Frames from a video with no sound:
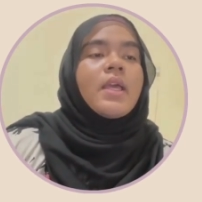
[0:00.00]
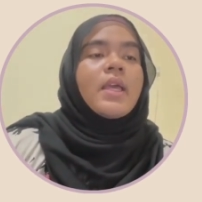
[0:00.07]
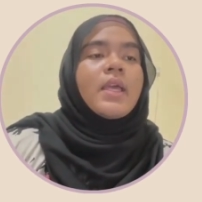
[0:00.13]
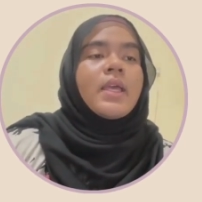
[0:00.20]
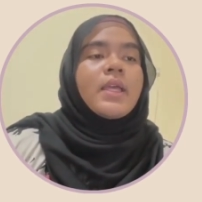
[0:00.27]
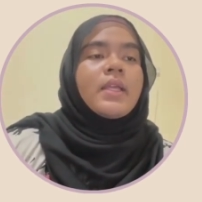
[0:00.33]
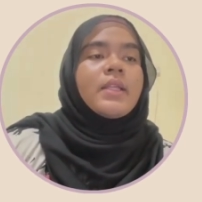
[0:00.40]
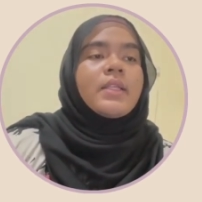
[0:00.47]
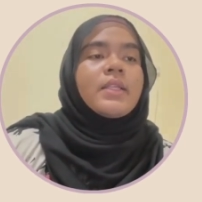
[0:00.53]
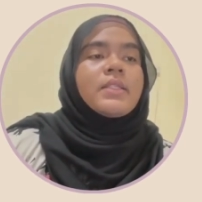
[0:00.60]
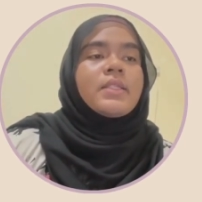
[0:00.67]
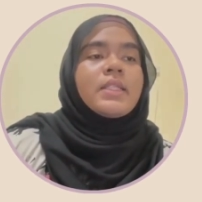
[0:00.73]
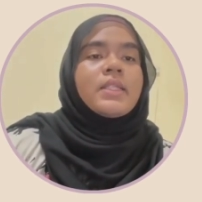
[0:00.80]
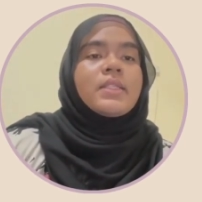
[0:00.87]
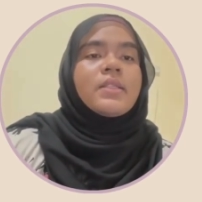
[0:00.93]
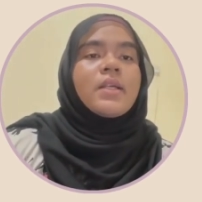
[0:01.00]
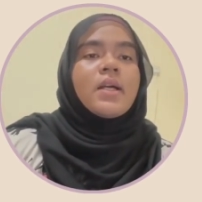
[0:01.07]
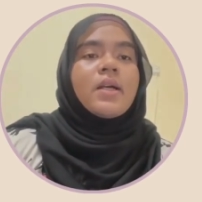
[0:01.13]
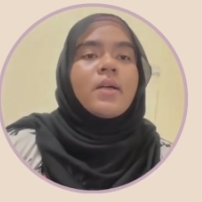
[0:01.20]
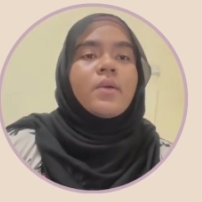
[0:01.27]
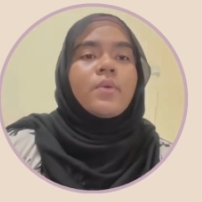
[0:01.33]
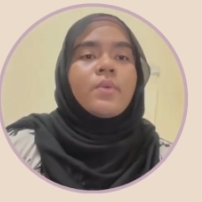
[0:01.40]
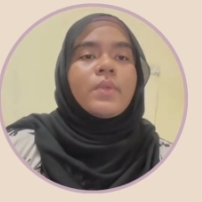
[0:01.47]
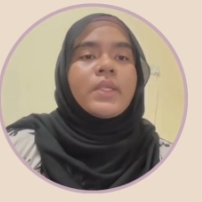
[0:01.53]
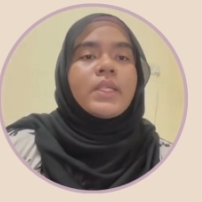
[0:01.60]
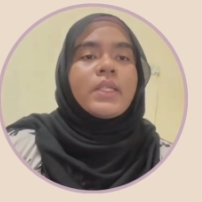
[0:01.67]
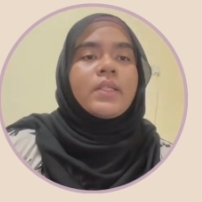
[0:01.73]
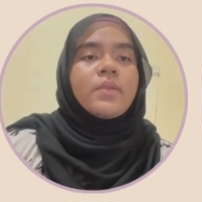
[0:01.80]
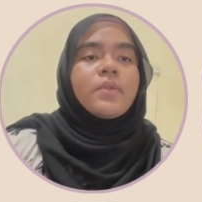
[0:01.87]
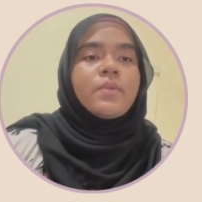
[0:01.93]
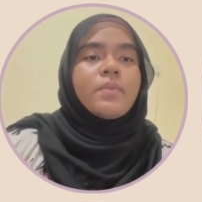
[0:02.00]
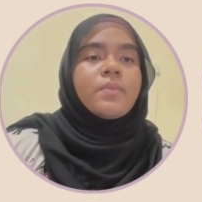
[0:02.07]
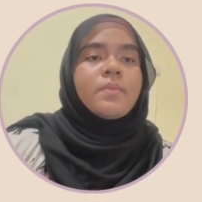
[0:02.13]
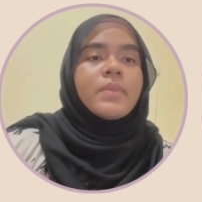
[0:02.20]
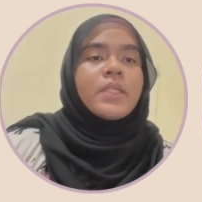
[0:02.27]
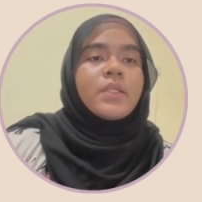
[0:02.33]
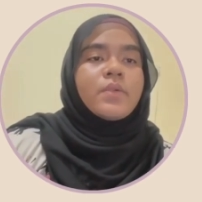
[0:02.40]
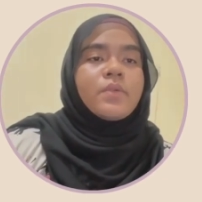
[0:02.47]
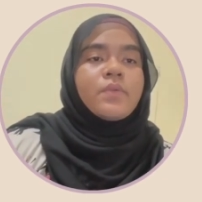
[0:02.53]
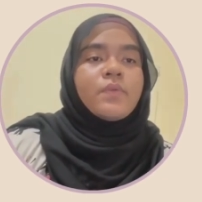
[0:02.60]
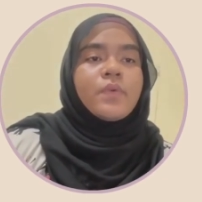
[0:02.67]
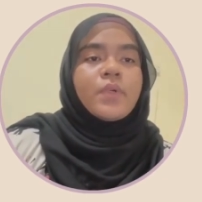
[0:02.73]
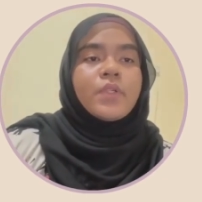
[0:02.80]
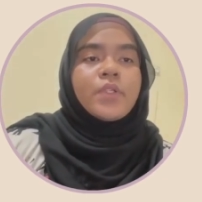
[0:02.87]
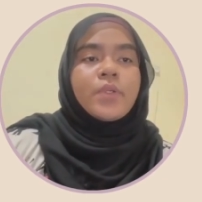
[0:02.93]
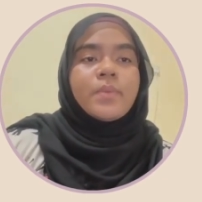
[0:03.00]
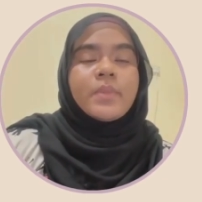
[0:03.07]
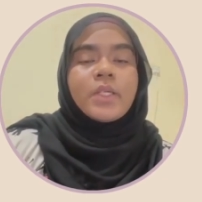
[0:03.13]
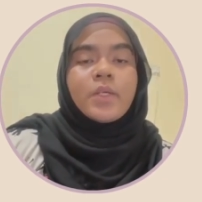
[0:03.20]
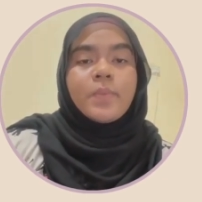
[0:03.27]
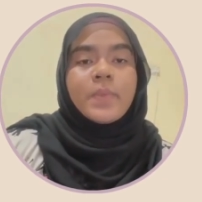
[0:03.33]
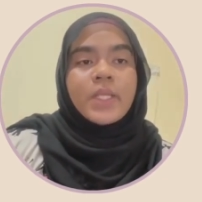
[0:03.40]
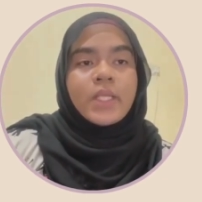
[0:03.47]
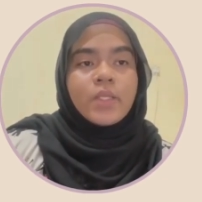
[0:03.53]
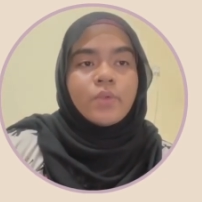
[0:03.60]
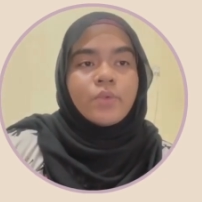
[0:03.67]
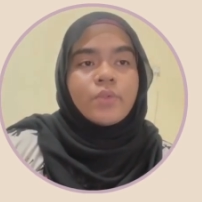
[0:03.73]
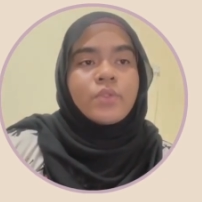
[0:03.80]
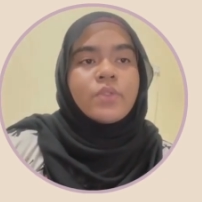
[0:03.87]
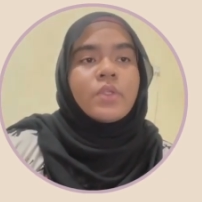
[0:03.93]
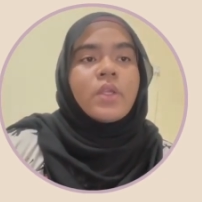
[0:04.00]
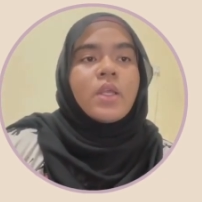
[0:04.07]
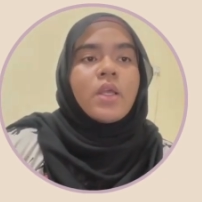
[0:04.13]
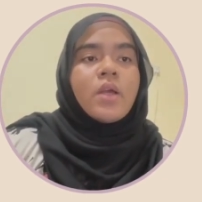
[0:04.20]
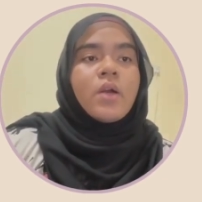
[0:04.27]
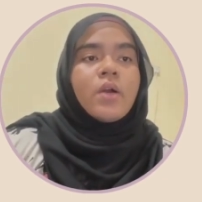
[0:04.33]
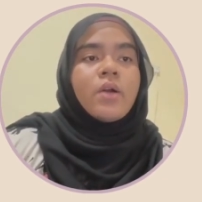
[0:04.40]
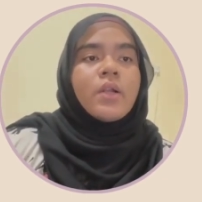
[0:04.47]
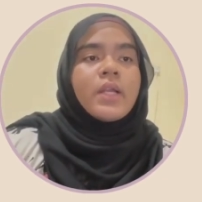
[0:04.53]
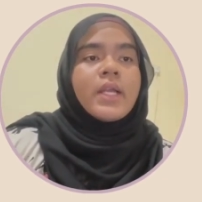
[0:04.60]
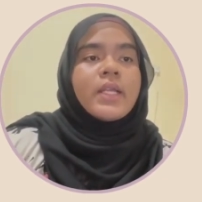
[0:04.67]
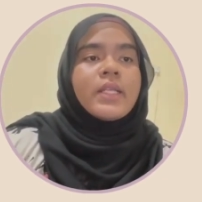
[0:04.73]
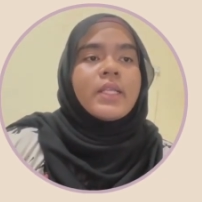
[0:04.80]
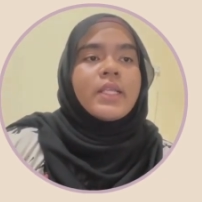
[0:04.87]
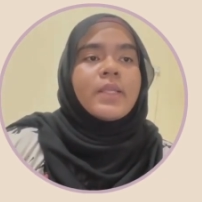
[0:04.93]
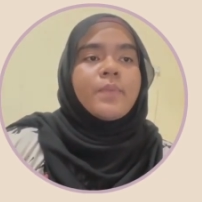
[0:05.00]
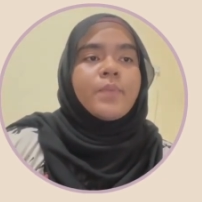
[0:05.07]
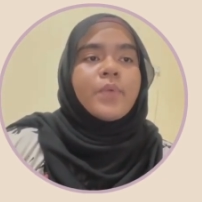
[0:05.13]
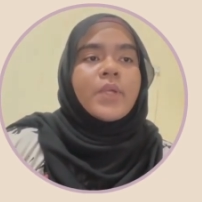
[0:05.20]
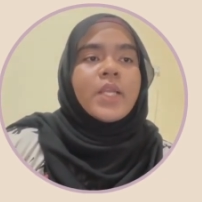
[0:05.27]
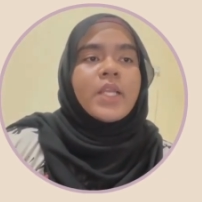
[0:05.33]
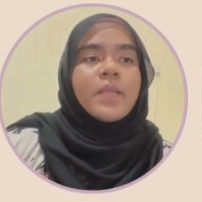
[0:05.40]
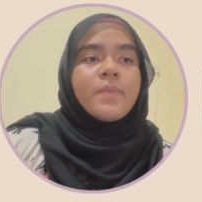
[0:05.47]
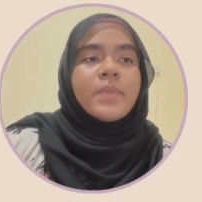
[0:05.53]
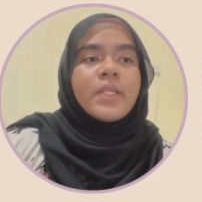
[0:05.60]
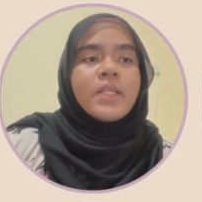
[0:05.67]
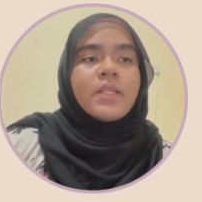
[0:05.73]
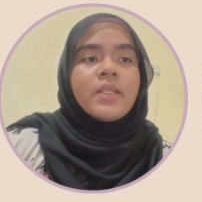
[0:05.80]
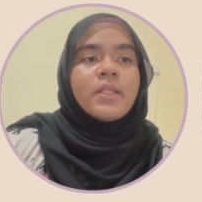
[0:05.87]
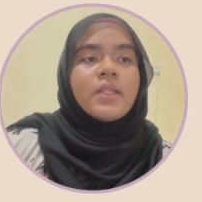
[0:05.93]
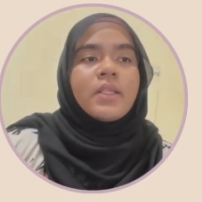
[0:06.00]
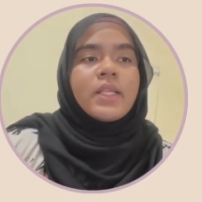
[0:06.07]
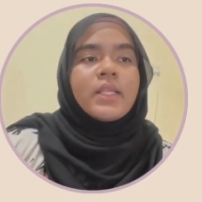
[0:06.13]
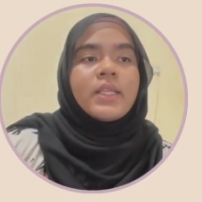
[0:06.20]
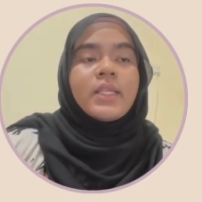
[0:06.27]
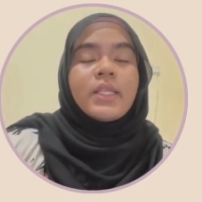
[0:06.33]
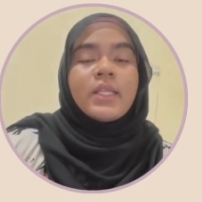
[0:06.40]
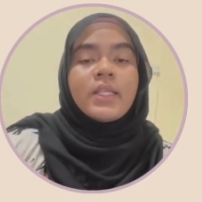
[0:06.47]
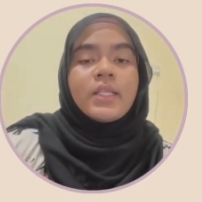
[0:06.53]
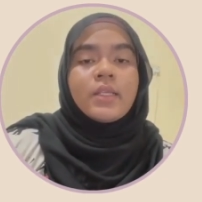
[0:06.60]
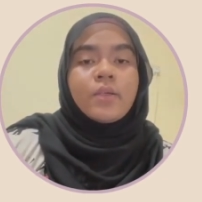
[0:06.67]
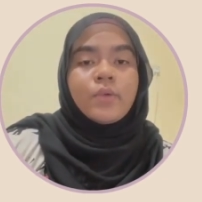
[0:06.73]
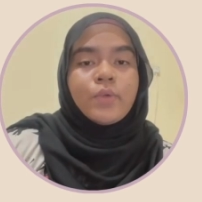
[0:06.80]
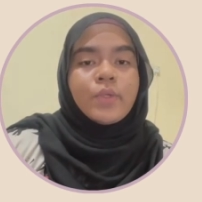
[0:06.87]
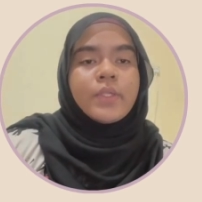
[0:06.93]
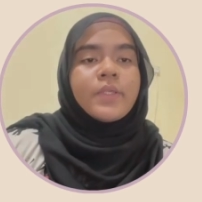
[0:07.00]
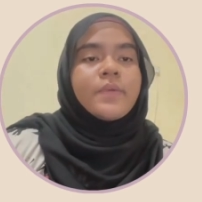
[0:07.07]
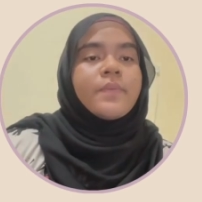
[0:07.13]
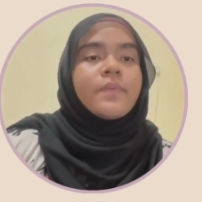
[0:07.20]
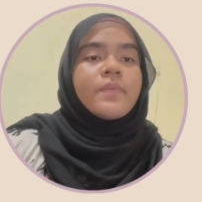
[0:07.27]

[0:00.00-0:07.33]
And this list will be used for drop-down menus or other input element later in the code.